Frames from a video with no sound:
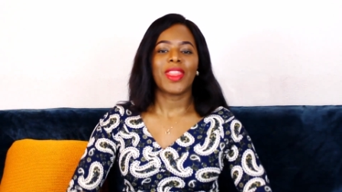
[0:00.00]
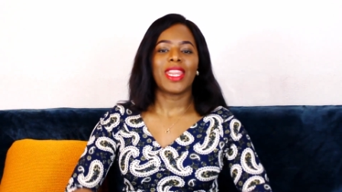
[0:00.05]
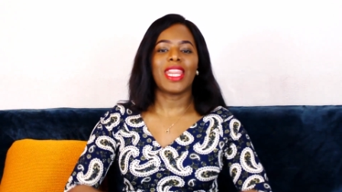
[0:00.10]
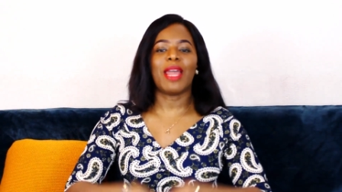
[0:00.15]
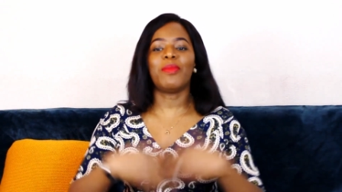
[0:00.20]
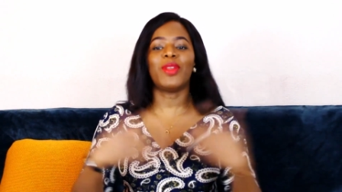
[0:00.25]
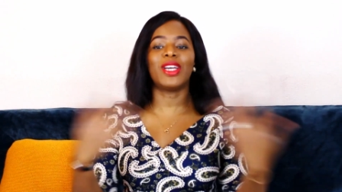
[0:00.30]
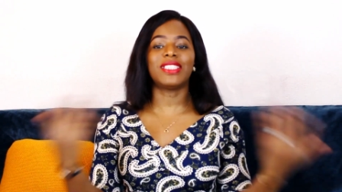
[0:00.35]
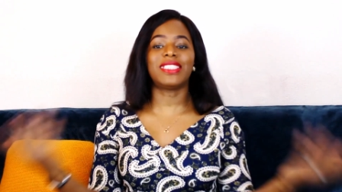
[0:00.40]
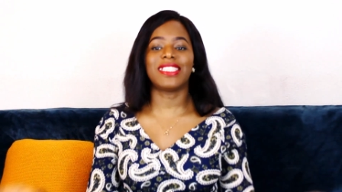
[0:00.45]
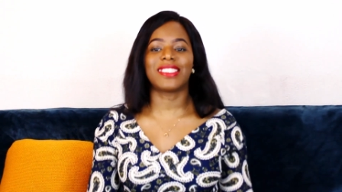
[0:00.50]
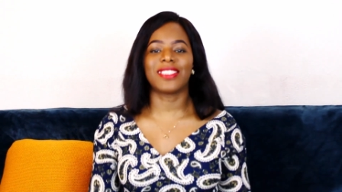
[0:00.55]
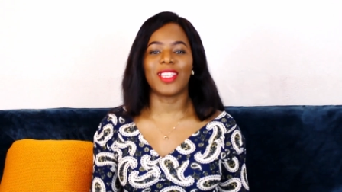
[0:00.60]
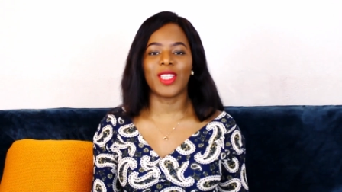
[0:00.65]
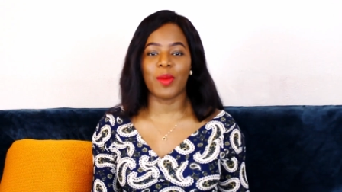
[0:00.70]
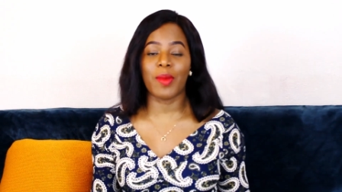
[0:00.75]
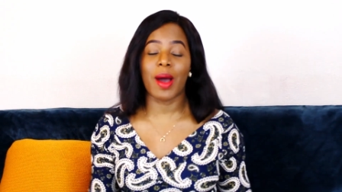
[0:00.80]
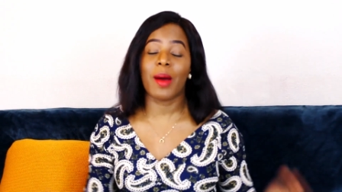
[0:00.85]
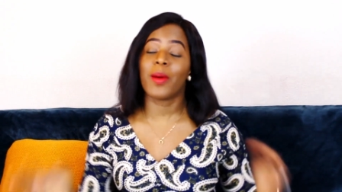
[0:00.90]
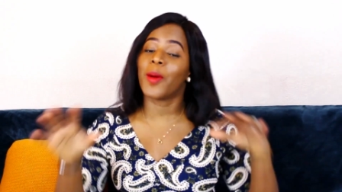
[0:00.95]
I'm not saying it's
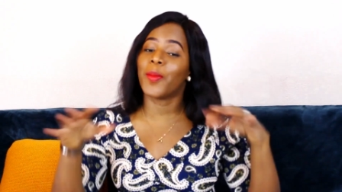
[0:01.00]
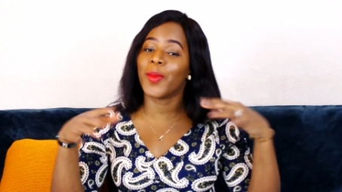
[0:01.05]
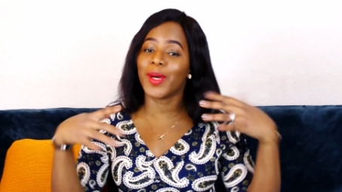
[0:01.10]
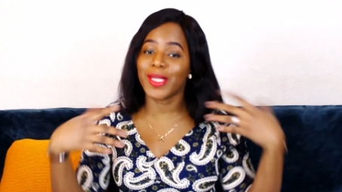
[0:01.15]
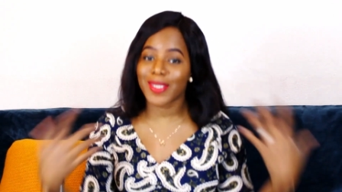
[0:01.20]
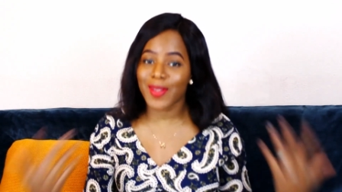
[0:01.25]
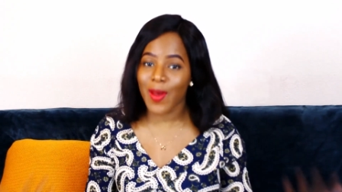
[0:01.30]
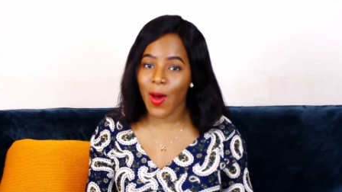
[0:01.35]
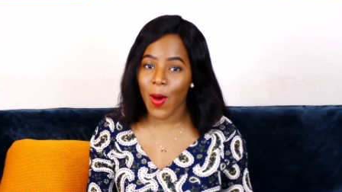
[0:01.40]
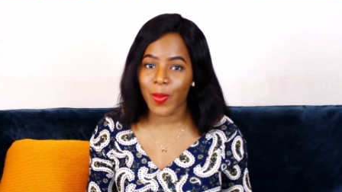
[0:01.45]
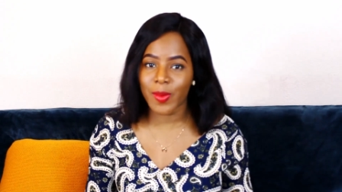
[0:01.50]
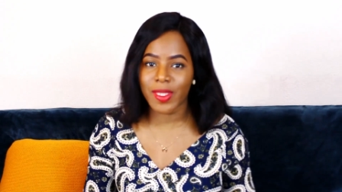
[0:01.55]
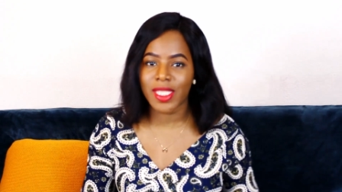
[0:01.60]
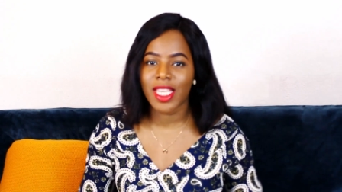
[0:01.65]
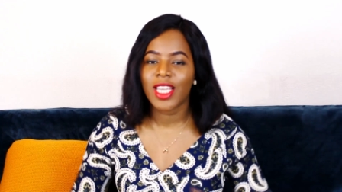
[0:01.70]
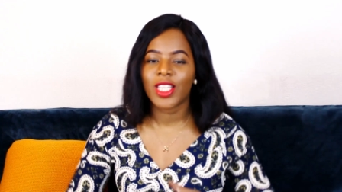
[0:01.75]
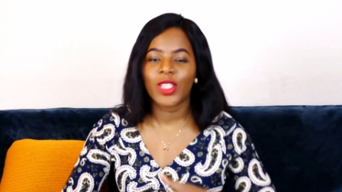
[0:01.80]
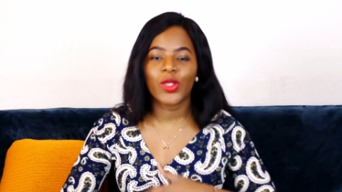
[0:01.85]
not normal, but most homes